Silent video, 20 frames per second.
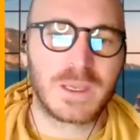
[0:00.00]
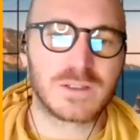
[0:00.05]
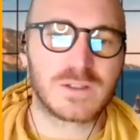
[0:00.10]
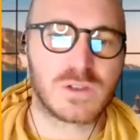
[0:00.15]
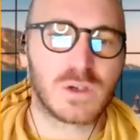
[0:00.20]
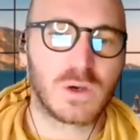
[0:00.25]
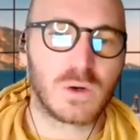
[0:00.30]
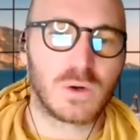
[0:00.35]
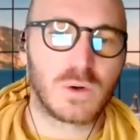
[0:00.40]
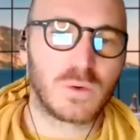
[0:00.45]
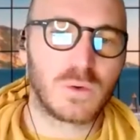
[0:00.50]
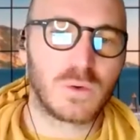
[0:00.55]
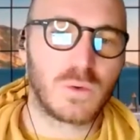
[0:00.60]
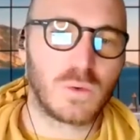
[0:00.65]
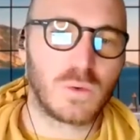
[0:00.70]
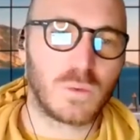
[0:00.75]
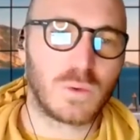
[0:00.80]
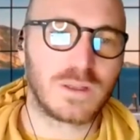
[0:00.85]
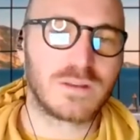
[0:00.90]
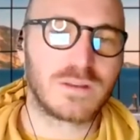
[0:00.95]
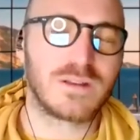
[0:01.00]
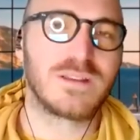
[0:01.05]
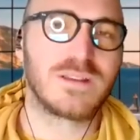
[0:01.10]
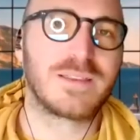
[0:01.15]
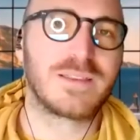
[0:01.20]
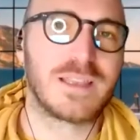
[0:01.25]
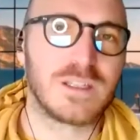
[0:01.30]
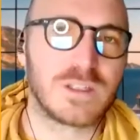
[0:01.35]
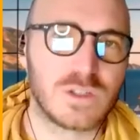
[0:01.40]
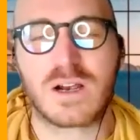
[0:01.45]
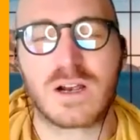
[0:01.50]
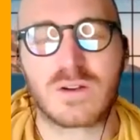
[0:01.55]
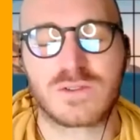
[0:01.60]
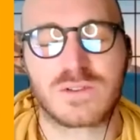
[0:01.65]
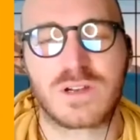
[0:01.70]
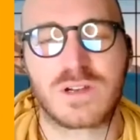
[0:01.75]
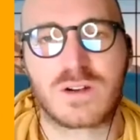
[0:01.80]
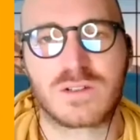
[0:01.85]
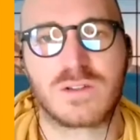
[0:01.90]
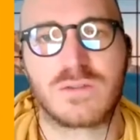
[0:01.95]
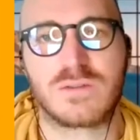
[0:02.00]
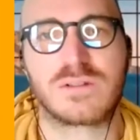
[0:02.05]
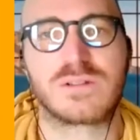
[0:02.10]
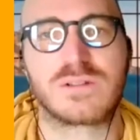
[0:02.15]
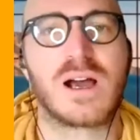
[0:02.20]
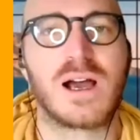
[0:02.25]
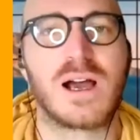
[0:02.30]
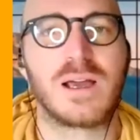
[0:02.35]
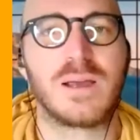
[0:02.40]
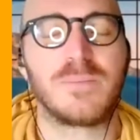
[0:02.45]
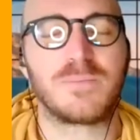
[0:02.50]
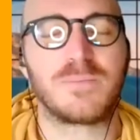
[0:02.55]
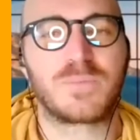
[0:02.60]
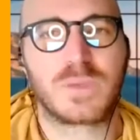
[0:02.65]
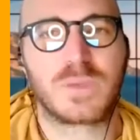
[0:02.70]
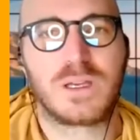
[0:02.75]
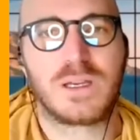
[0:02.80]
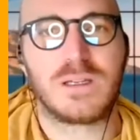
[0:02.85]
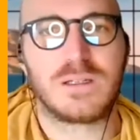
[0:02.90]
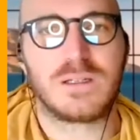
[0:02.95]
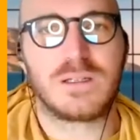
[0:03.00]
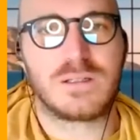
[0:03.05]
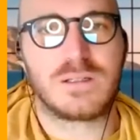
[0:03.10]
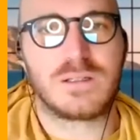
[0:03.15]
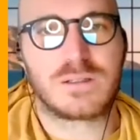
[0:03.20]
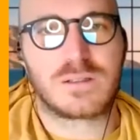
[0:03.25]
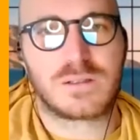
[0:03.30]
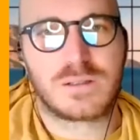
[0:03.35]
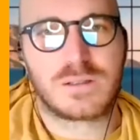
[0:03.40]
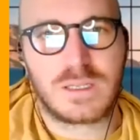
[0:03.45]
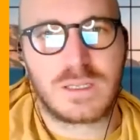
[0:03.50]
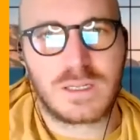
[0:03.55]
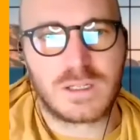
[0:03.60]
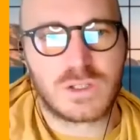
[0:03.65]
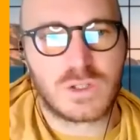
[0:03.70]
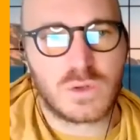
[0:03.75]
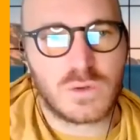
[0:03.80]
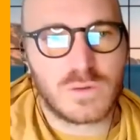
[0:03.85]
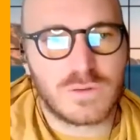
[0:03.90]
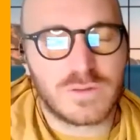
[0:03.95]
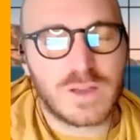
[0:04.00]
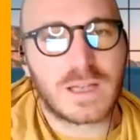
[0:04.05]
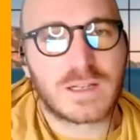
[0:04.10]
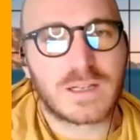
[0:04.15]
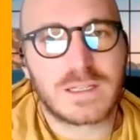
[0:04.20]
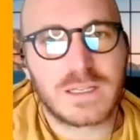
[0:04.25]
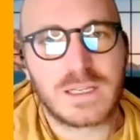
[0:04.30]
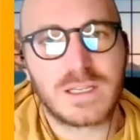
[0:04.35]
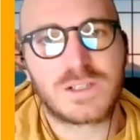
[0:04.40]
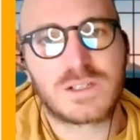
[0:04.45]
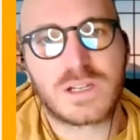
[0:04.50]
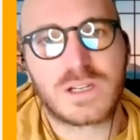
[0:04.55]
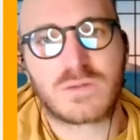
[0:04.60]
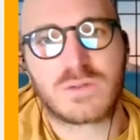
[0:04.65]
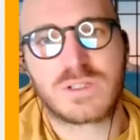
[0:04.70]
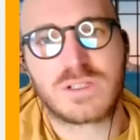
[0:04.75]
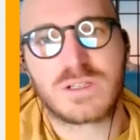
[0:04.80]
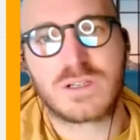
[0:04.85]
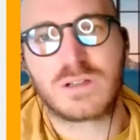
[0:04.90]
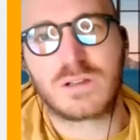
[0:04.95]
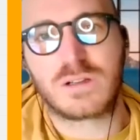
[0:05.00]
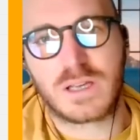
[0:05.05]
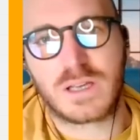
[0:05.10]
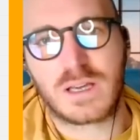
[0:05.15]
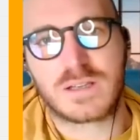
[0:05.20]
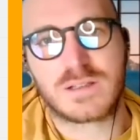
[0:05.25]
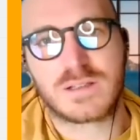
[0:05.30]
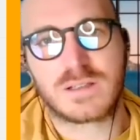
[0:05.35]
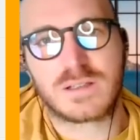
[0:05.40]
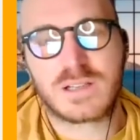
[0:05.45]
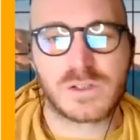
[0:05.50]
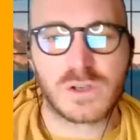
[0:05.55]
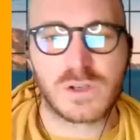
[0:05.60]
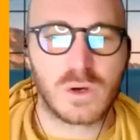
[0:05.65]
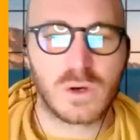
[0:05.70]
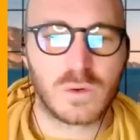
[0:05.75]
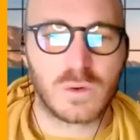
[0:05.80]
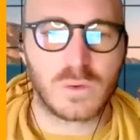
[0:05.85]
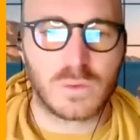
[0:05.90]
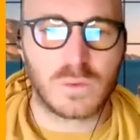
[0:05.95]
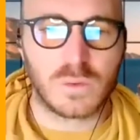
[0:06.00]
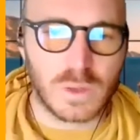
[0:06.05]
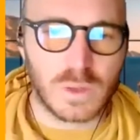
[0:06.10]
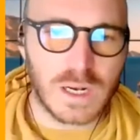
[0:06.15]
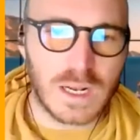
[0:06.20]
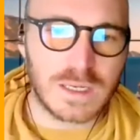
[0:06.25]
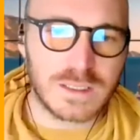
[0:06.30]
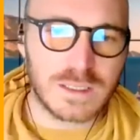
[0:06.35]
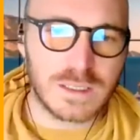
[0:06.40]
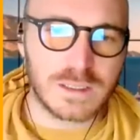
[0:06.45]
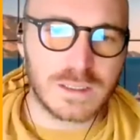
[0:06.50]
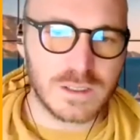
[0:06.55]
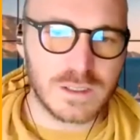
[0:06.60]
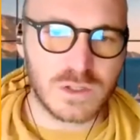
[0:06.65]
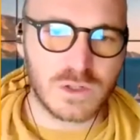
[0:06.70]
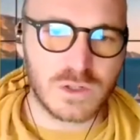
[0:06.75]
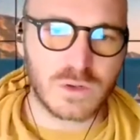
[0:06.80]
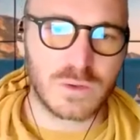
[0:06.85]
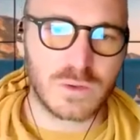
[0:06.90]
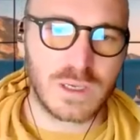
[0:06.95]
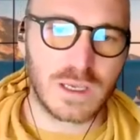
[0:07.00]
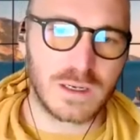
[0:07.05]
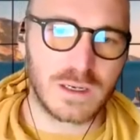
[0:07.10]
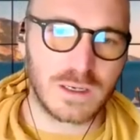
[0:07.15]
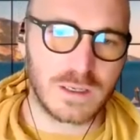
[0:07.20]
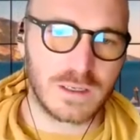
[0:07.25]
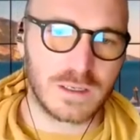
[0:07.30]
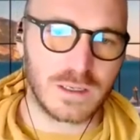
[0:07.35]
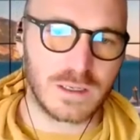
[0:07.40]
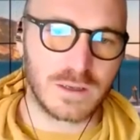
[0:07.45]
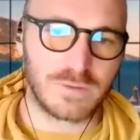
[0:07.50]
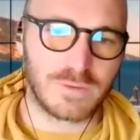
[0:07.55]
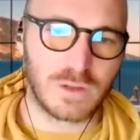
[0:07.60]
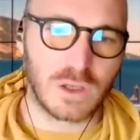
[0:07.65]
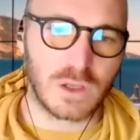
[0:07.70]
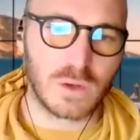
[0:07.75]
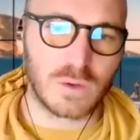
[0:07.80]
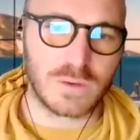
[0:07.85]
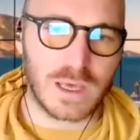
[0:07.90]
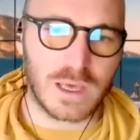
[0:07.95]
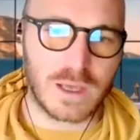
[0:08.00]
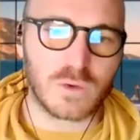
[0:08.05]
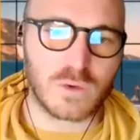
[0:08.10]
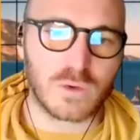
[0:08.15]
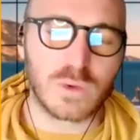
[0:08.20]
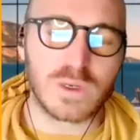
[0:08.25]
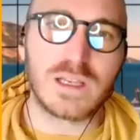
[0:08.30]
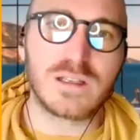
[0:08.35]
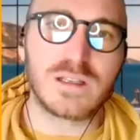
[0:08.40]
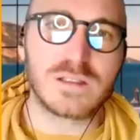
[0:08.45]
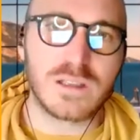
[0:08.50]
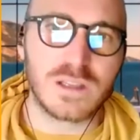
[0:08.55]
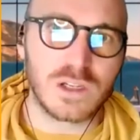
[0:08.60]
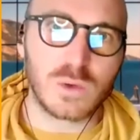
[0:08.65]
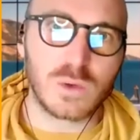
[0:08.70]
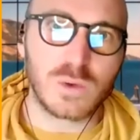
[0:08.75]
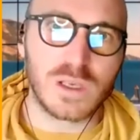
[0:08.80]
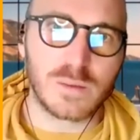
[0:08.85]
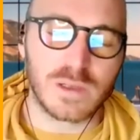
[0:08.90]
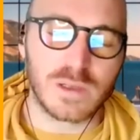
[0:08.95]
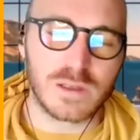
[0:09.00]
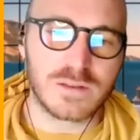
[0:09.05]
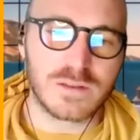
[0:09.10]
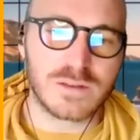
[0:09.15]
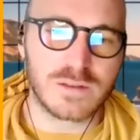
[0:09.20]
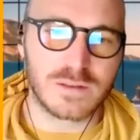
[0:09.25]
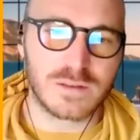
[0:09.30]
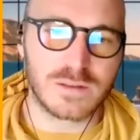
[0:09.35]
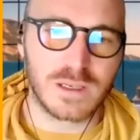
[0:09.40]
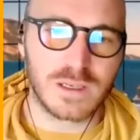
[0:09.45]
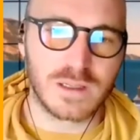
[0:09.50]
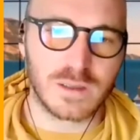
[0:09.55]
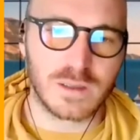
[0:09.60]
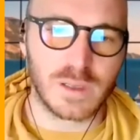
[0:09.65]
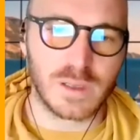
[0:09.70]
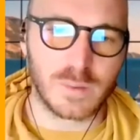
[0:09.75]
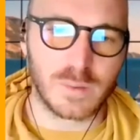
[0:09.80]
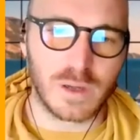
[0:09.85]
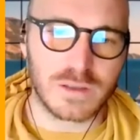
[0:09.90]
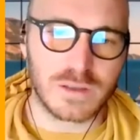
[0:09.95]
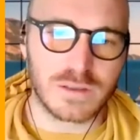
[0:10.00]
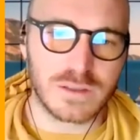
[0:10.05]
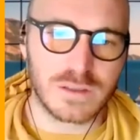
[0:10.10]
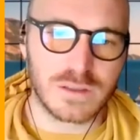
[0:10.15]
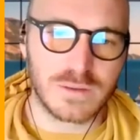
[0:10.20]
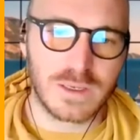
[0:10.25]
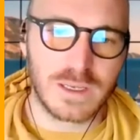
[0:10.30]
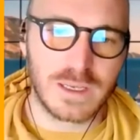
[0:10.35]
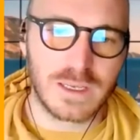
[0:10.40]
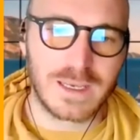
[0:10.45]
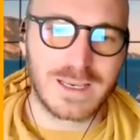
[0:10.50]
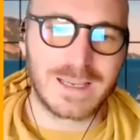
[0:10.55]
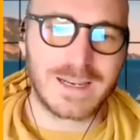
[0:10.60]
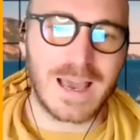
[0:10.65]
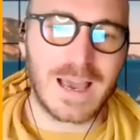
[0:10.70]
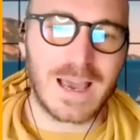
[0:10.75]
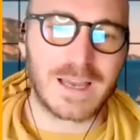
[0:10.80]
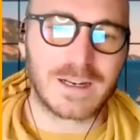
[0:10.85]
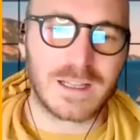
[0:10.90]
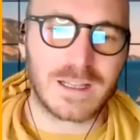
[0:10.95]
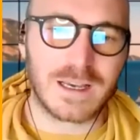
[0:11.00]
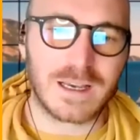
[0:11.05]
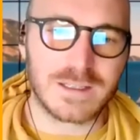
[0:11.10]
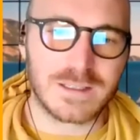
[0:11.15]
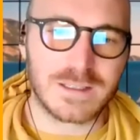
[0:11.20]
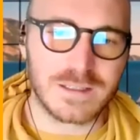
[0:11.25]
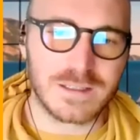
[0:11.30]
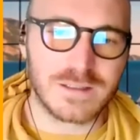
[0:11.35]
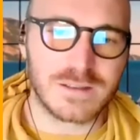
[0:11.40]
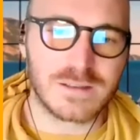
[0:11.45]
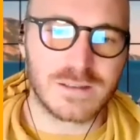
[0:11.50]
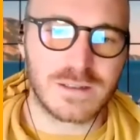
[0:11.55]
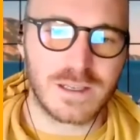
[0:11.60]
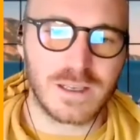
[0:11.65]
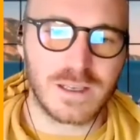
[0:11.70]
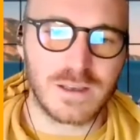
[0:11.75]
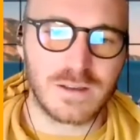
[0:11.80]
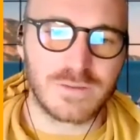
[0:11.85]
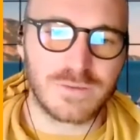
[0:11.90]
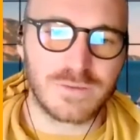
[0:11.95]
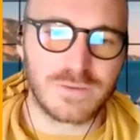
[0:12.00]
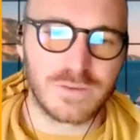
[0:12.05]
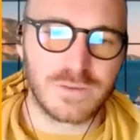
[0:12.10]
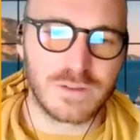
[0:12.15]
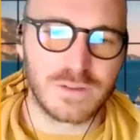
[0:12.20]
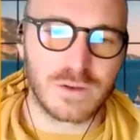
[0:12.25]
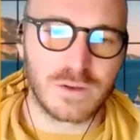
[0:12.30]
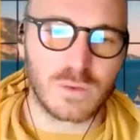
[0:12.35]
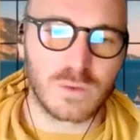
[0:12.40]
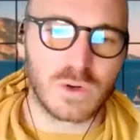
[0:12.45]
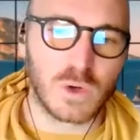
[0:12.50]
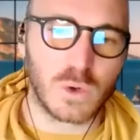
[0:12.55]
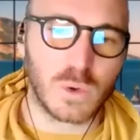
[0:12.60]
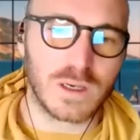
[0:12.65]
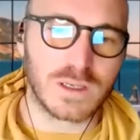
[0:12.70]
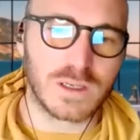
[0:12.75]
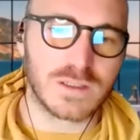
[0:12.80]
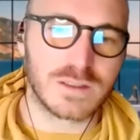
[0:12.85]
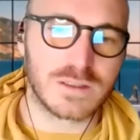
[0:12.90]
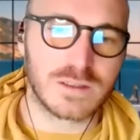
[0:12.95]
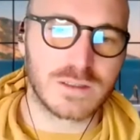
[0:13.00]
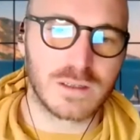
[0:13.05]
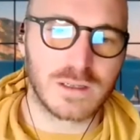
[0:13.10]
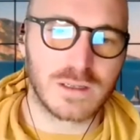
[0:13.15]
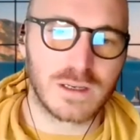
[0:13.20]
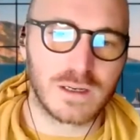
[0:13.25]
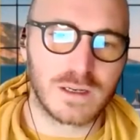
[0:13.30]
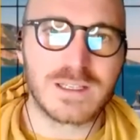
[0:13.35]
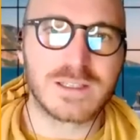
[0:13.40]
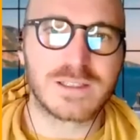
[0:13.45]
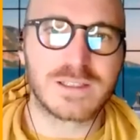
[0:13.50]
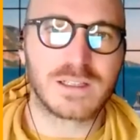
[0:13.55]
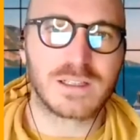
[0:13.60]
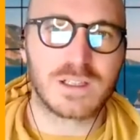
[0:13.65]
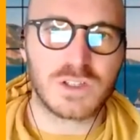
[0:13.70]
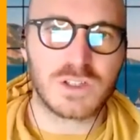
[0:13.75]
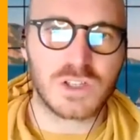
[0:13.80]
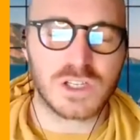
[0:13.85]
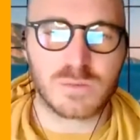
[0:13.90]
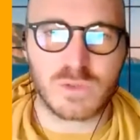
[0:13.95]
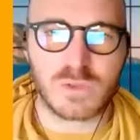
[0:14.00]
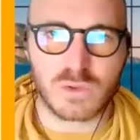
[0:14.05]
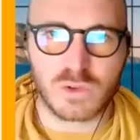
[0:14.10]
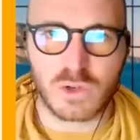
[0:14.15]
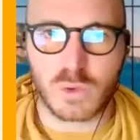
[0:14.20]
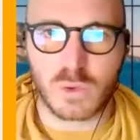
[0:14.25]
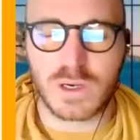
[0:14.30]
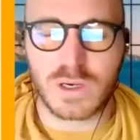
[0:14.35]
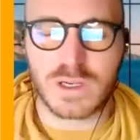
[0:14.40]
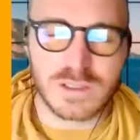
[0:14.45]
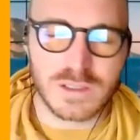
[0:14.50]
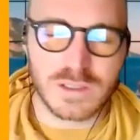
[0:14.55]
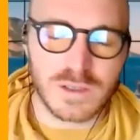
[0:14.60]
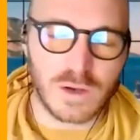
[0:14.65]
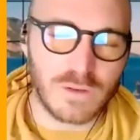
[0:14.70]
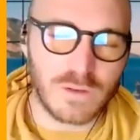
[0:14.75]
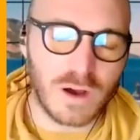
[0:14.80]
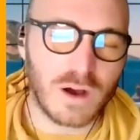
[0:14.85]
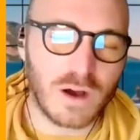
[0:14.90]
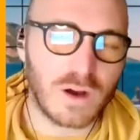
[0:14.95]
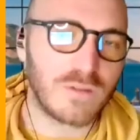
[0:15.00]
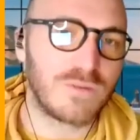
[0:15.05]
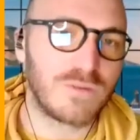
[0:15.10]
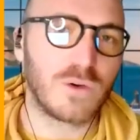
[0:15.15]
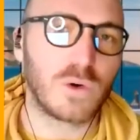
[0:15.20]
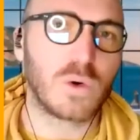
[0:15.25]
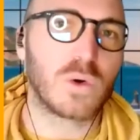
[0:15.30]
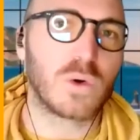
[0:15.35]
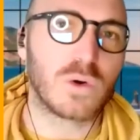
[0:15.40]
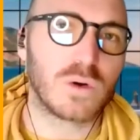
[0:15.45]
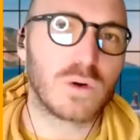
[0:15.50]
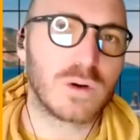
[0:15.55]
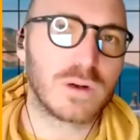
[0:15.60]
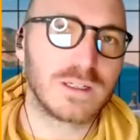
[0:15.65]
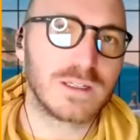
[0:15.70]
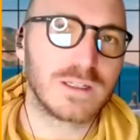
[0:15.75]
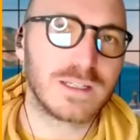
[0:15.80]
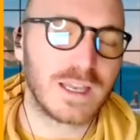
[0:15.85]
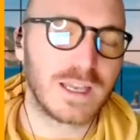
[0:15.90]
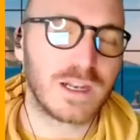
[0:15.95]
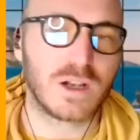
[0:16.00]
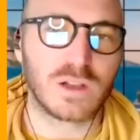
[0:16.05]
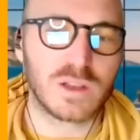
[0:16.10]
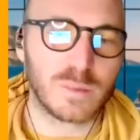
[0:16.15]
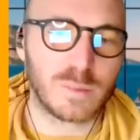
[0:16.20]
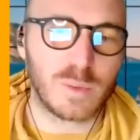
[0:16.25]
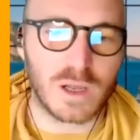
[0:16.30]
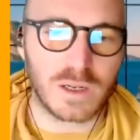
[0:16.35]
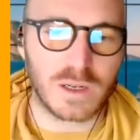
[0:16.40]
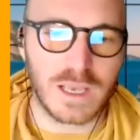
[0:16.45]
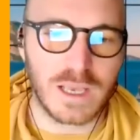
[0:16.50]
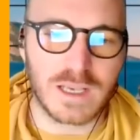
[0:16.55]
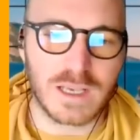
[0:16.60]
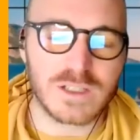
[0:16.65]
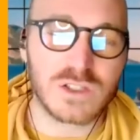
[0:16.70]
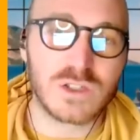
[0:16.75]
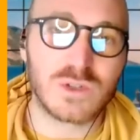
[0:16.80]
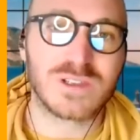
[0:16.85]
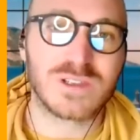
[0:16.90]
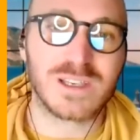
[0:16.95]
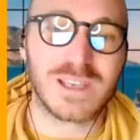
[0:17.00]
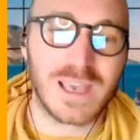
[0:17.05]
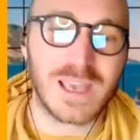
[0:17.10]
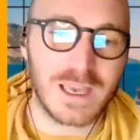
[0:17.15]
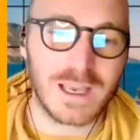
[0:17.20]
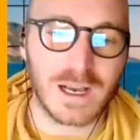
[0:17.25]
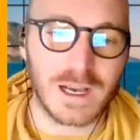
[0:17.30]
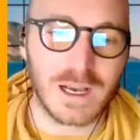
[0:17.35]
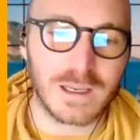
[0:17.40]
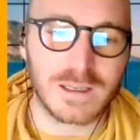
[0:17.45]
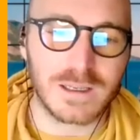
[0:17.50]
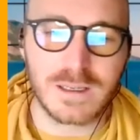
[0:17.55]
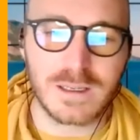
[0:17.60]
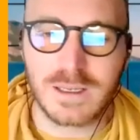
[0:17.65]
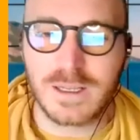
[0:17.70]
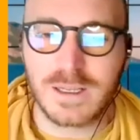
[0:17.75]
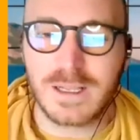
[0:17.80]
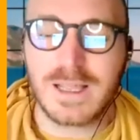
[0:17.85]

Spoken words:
And so one thing that takes hours and hours of their time is needing to vet each and every single guest. And so what I did is created a flow that reads the new emails in the mailbox. It analyzes if the request is a legitimate request for getting on the podcast using AI.